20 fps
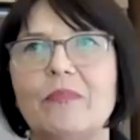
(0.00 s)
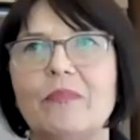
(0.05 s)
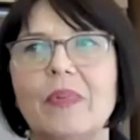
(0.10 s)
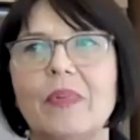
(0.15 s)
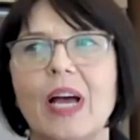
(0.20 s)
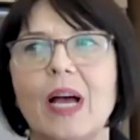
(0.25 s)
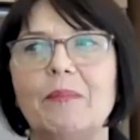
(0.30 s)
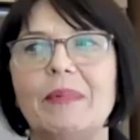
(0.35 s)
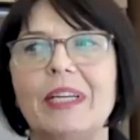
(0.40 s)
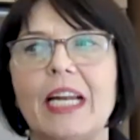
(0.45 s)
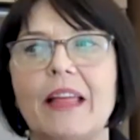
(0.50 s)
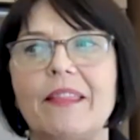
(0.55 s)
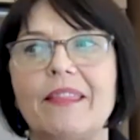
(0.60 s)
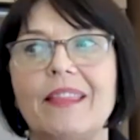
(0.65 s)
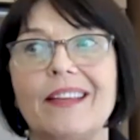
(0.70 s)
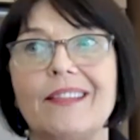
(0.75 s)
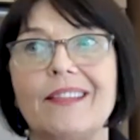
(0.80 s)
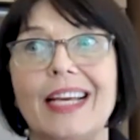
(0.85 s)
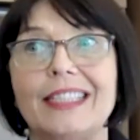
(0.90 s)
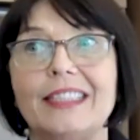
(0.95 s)
I mean, I
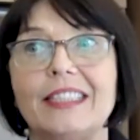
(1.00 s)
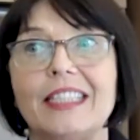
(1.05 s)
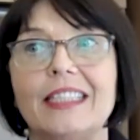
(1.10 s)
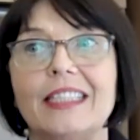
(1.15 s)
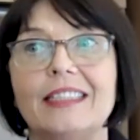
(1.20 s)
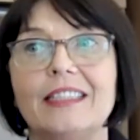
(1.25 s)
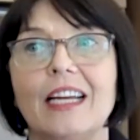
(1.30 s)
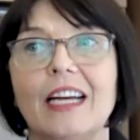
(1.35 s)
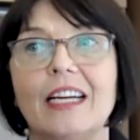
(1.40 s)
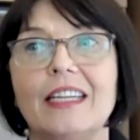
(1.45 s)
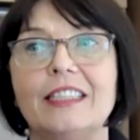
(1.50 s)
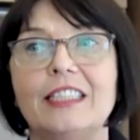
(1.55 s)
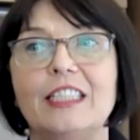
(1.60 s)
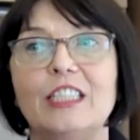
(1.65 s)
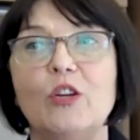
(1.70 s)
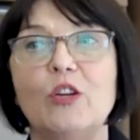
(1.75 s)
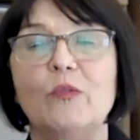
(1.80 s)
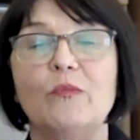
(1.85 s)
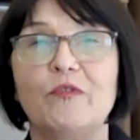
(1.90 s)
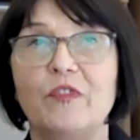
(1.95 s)
think that's a
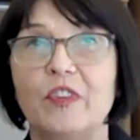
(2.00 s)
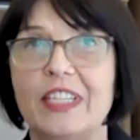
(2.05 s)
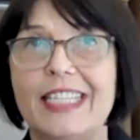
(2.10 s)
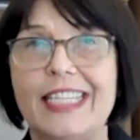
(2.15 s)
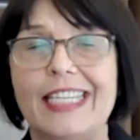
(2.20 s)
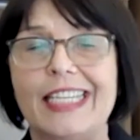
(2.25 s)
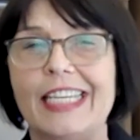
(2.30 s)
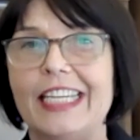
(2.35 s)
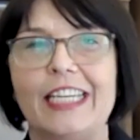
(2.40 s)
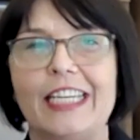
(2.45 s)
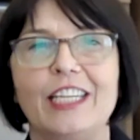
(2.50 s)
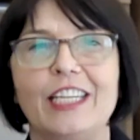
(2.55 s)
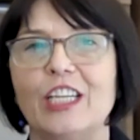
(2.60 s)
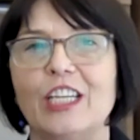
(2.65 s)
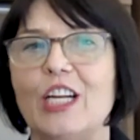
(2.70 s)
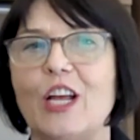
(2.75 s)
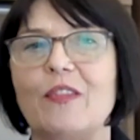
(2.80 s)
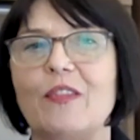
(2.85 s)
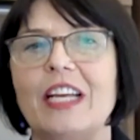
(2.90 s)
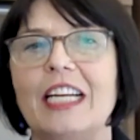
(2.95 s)
Zoom fatigue, you
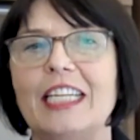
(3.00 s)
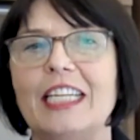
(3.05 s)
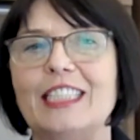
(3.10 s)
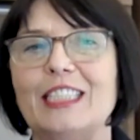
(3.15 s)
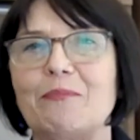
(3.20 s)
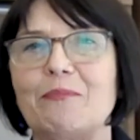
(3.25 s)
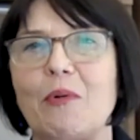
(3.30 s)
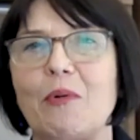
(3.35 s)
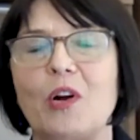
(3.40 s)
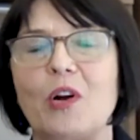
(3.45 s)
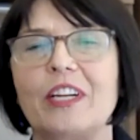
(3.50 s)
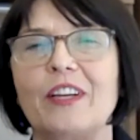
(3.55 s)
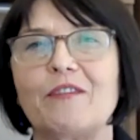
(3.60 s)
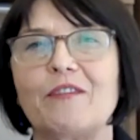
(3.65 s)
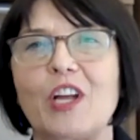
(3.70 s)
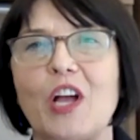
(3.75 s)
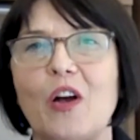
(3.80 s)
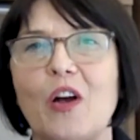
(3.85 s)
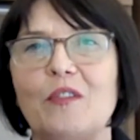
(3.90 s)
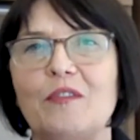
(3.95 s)
know, that is part
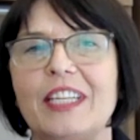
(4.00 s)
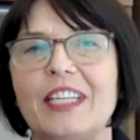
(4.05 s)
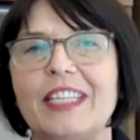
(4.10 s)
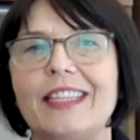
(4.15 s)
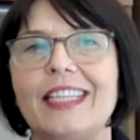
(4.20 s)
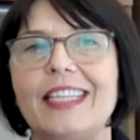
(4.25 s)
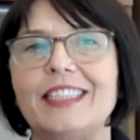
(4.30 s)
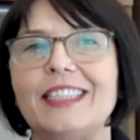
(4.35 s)
of COVID.